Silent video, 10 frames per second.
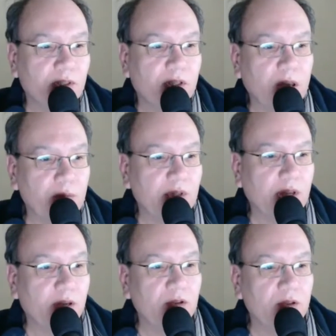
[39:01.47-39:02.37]
comes
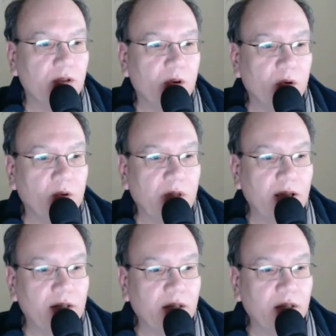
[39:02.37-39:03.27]
down to the whole
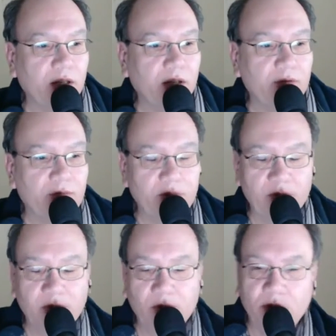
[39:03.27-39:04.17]
idea of
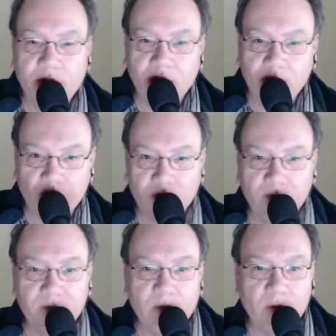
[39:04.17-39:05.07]
creating a real
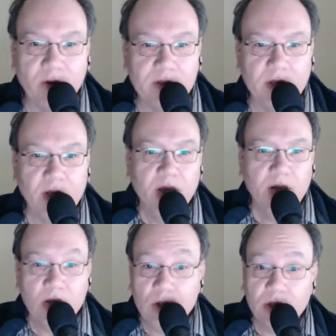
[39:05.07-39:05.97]
focus,
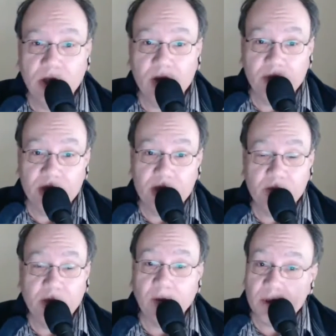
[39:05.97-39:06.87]
using your business
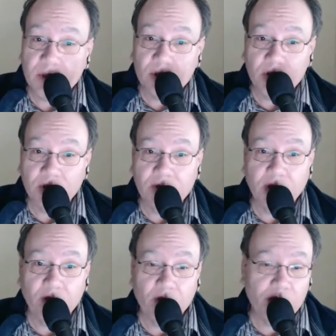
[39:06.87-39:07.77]
plan, which you should have
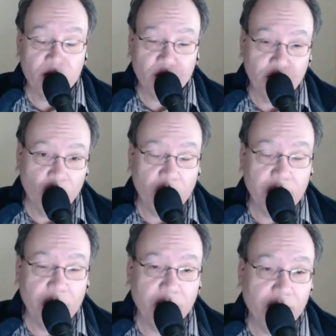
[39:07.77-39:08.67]
done or you should be
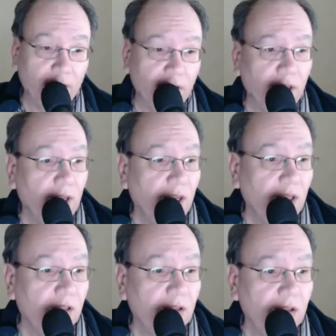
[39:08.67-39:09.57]
working on,
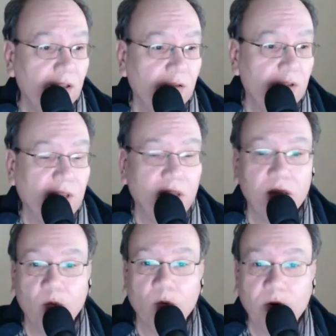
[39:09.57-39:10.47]
to tell you
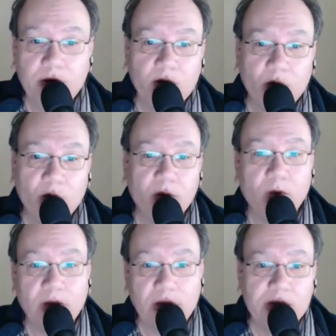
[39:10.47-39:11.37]
where you're going,
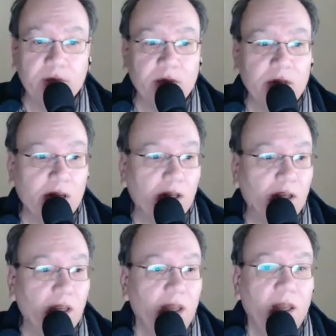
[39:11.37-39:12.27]
what needs to be done,
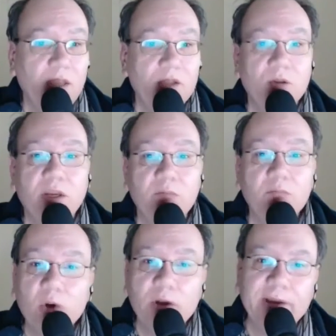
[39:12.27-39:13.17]
so you can
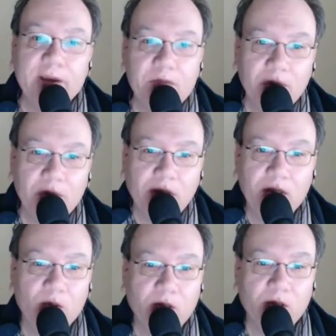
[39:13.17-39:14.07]
put commitment
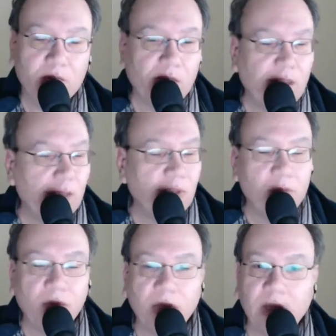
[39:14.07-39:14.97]
into it. Get
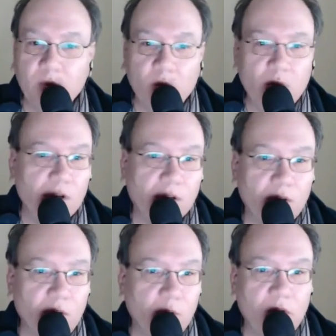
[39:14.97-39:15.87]
people on board
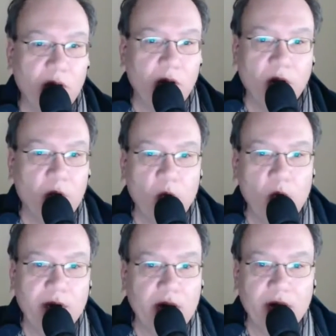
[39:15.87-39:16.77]
who are
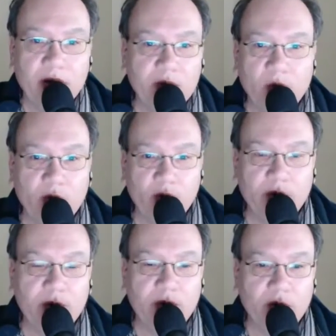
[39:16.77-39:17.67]
not on board
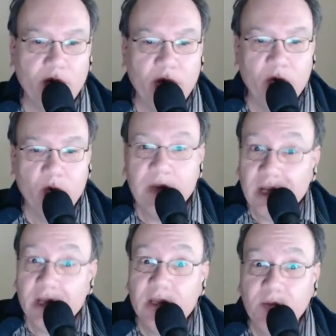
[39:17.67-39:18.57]
with you, who
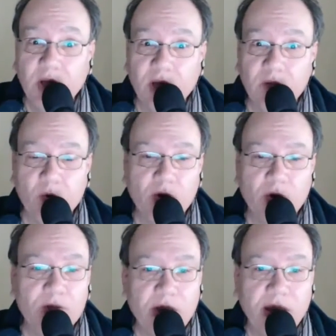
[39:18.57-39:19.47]
need to be on board.
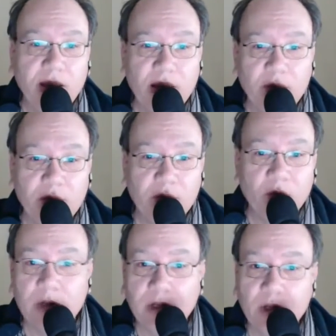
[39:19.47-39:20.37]
If you can't get them on
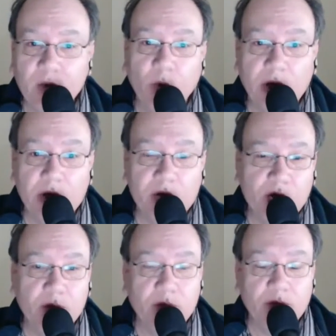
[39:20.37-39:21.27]
board, you are in
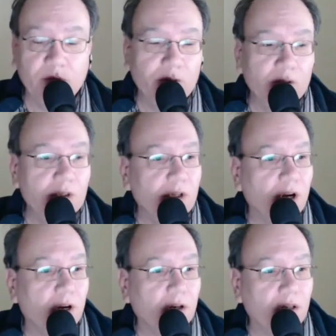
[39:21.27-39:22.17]
trouble before you start.